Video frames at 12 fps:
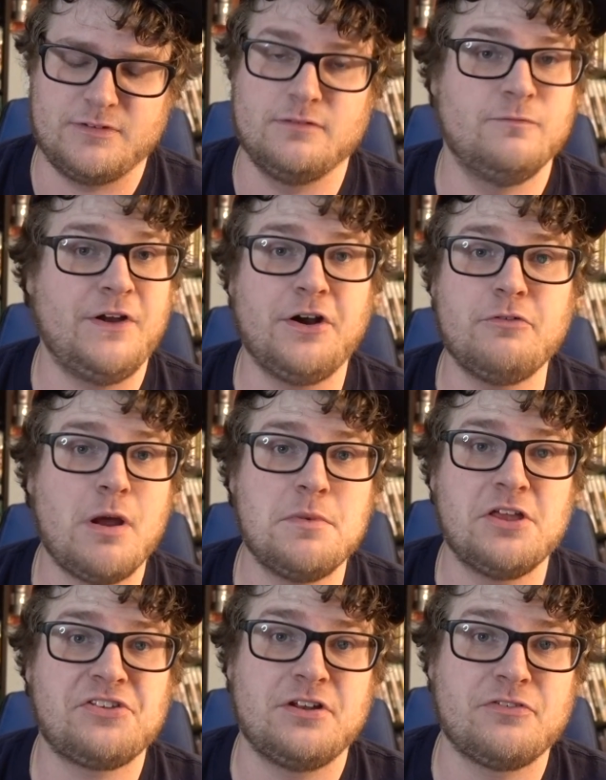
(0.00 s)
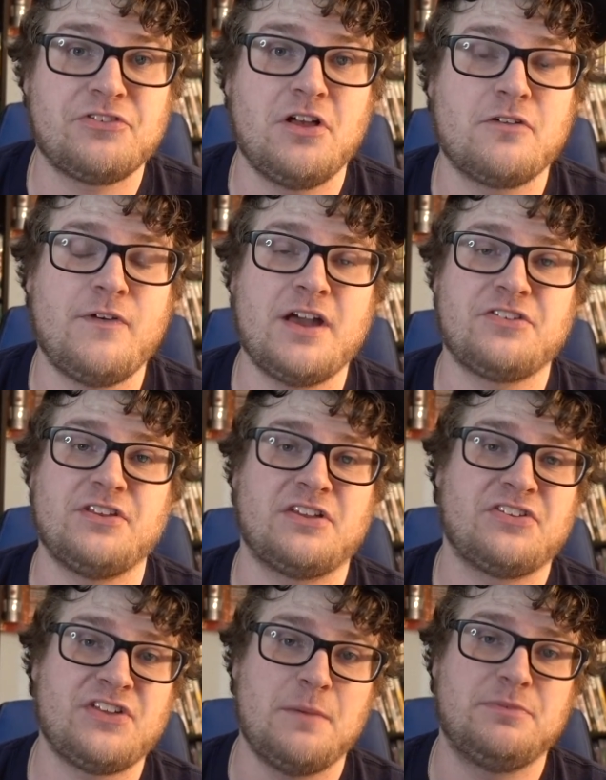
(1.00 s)
Very reminiscent of Slugfest,
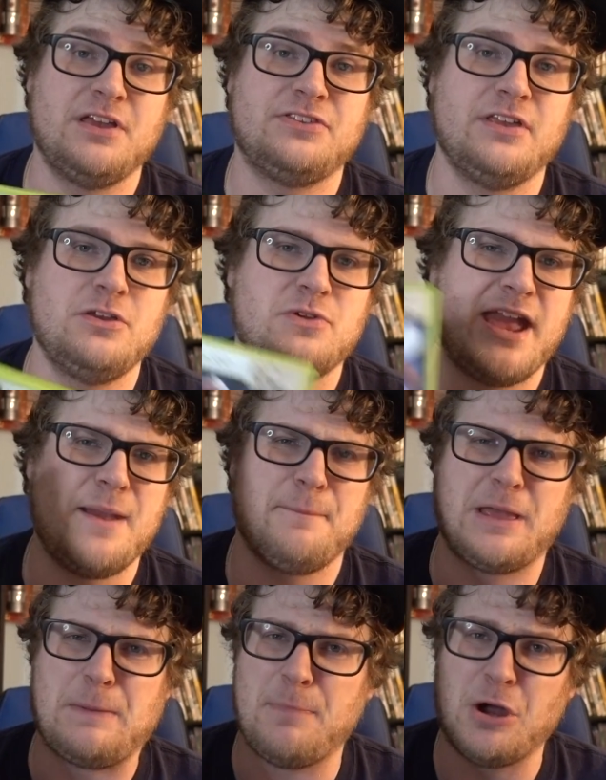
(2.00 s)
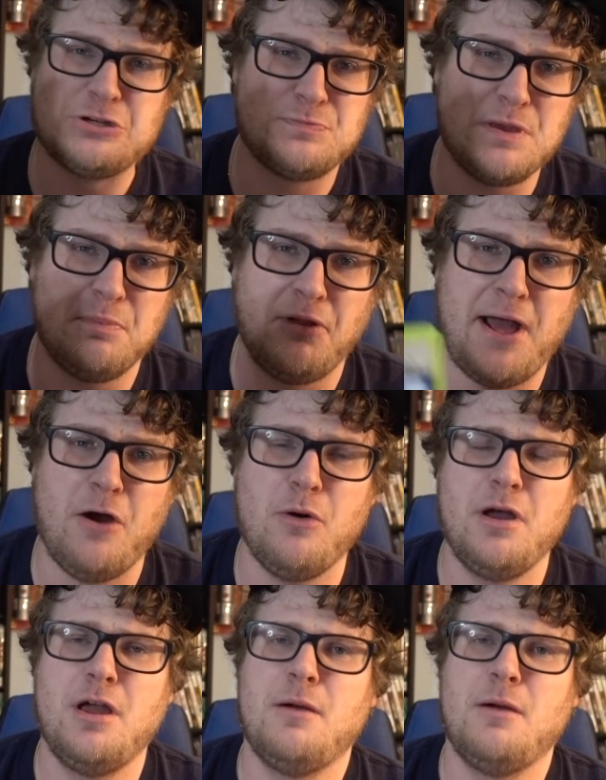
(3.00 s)
except you can't like punch people out,